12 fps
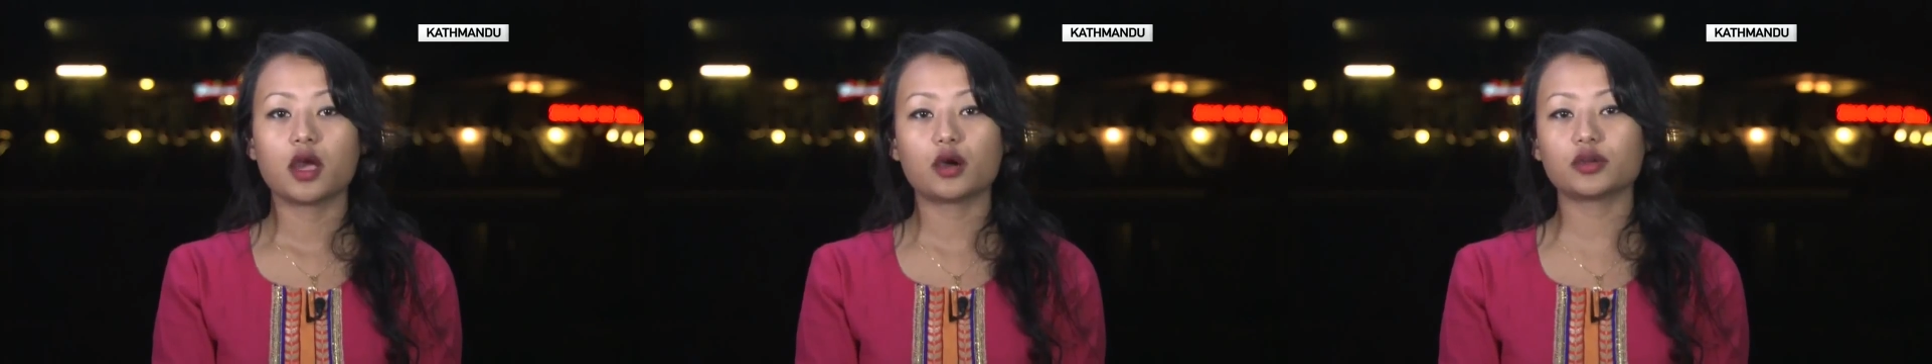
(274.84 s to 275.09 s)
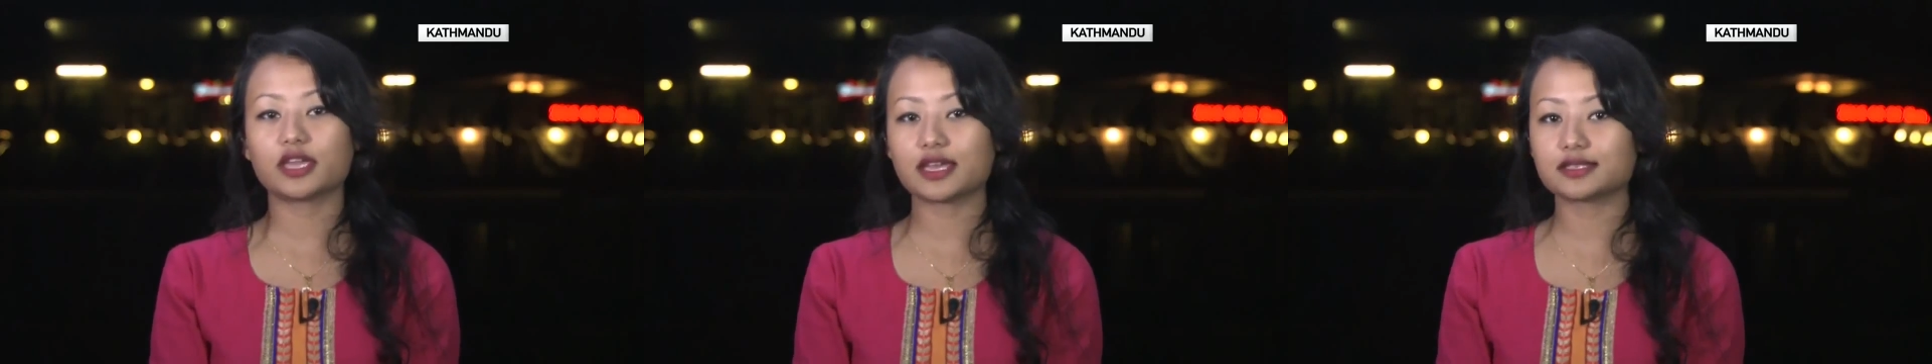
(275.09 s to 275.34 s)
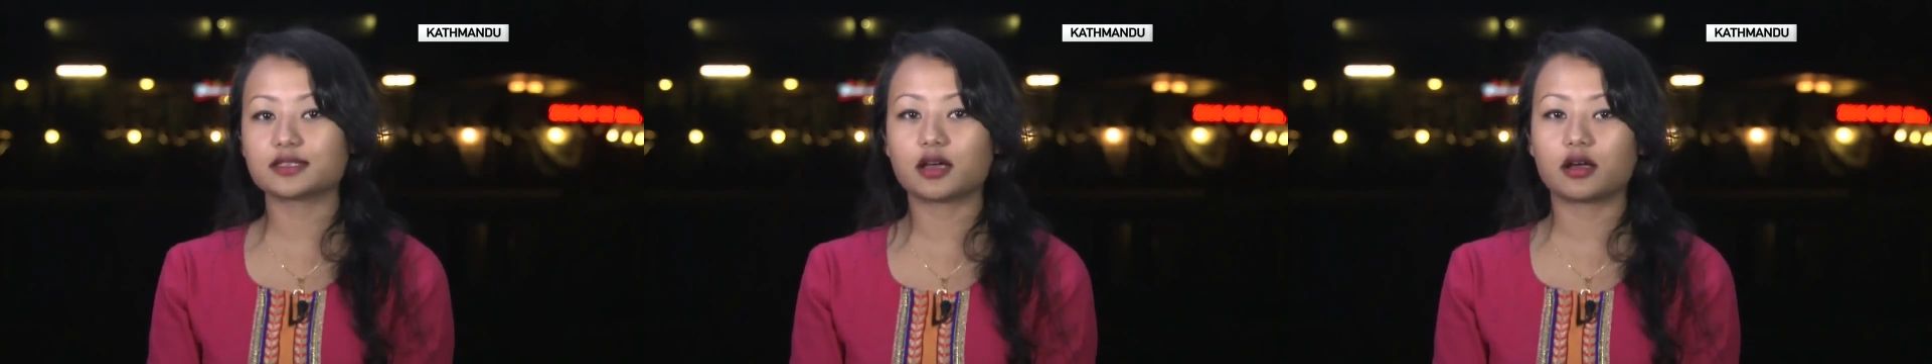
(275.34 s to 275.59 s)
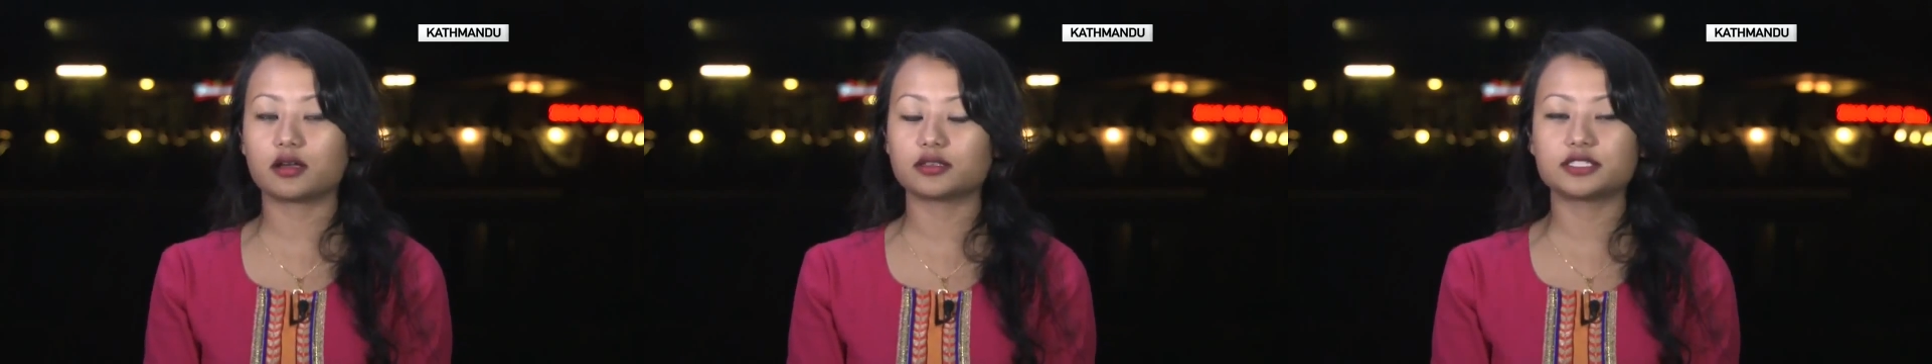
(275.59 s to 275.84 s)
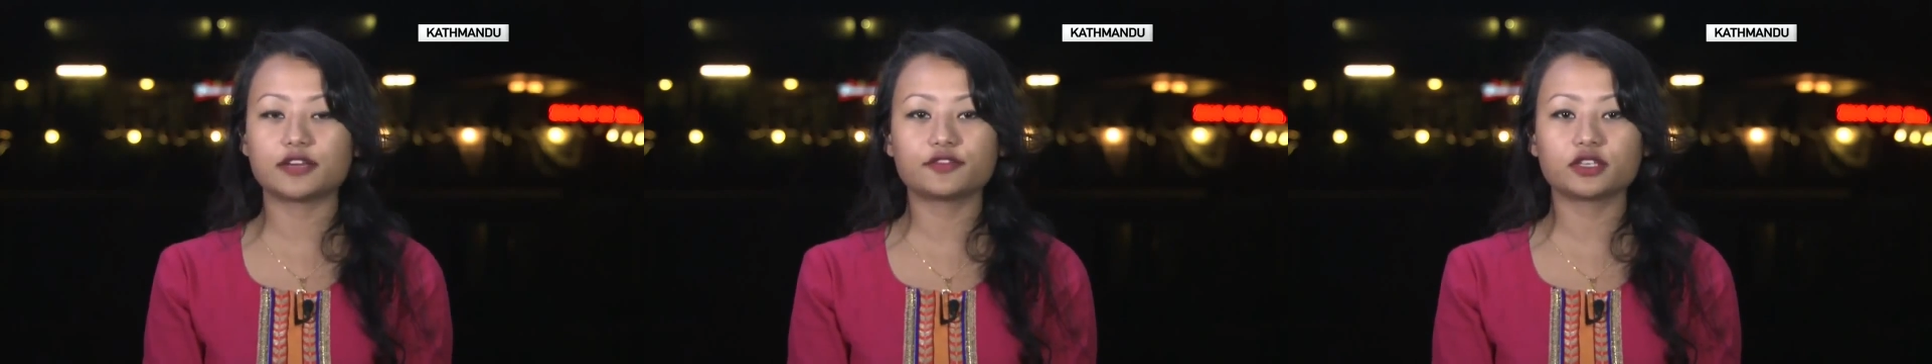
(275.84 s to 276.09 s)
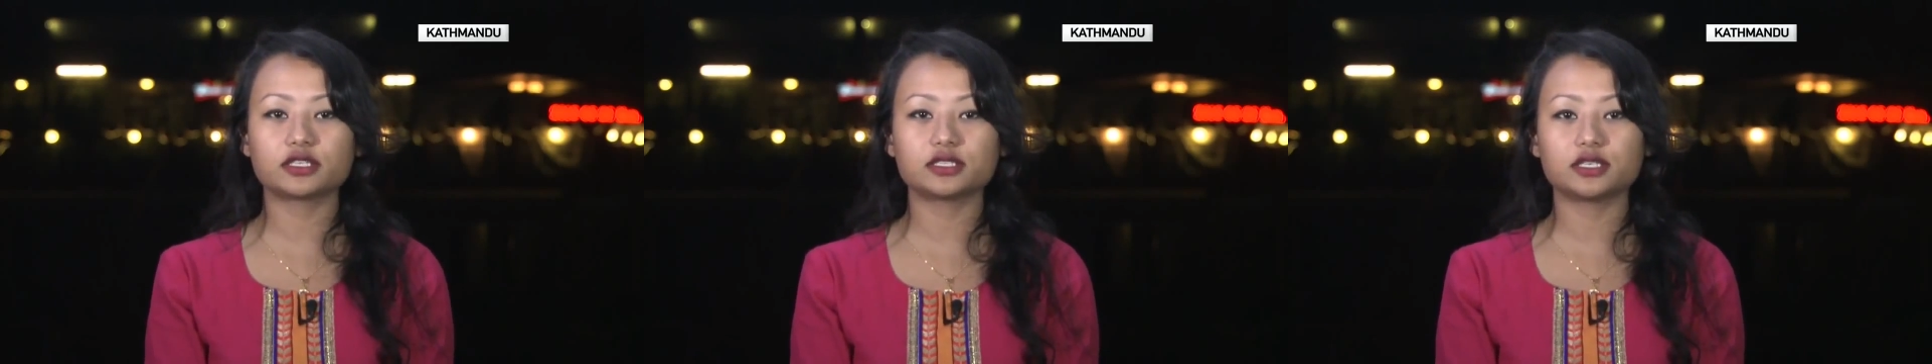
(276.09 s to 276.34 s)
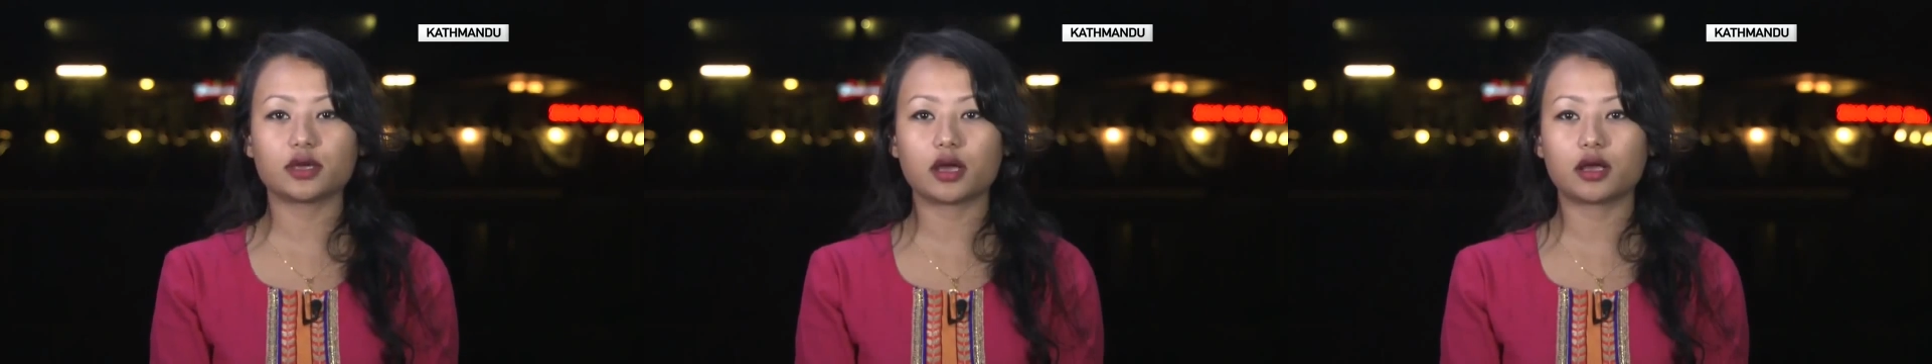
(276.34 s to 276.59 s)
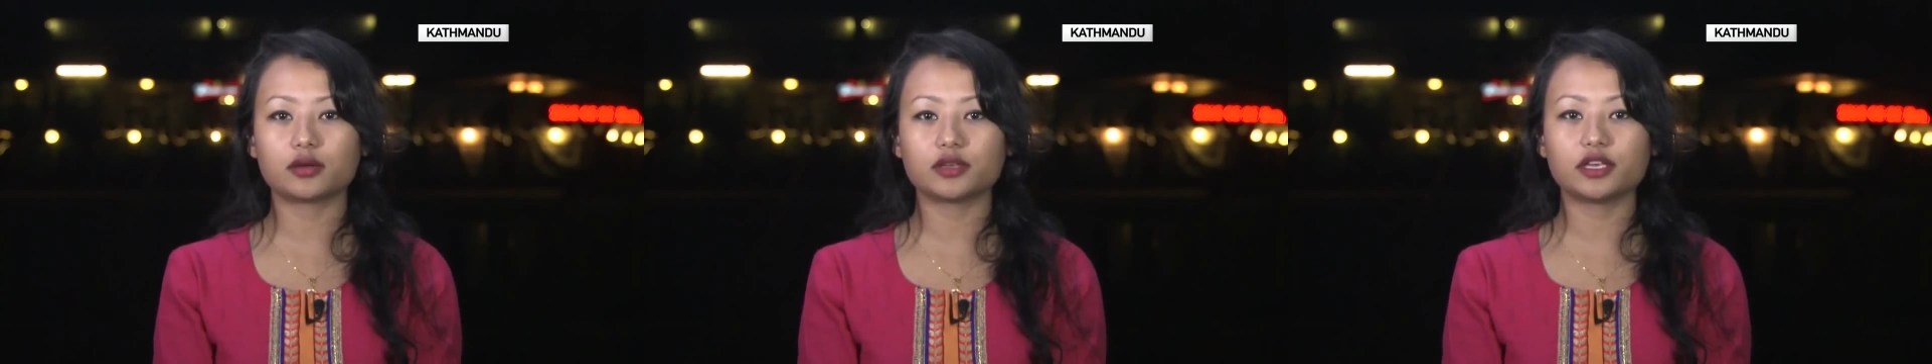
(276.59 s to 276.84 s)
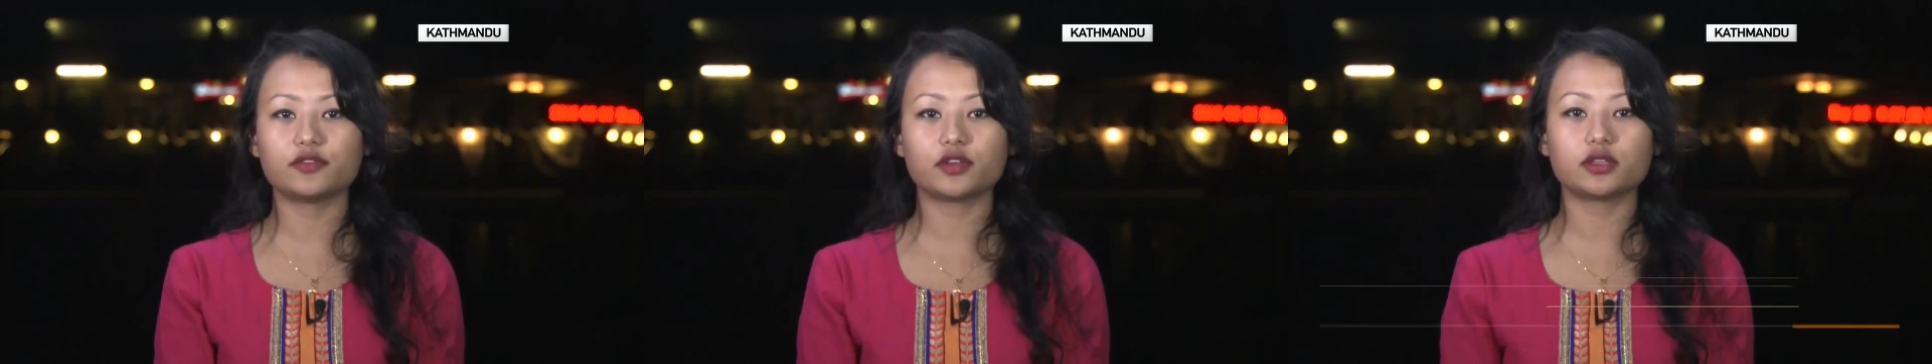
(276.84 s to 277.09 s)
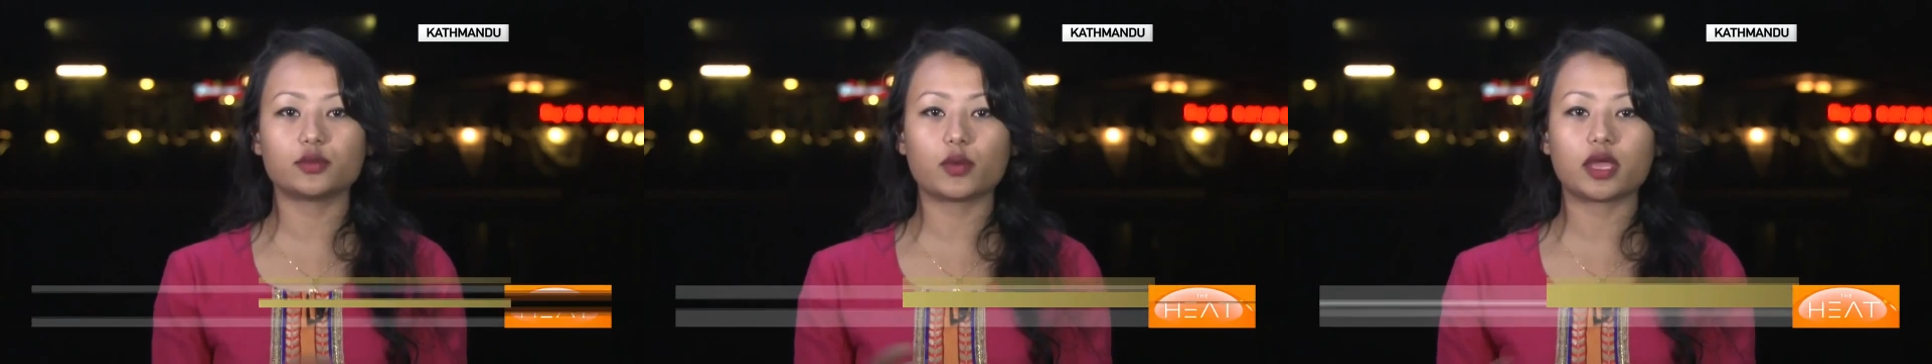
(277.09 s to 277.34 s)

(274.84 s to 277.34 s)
Oh yes, definitely. Even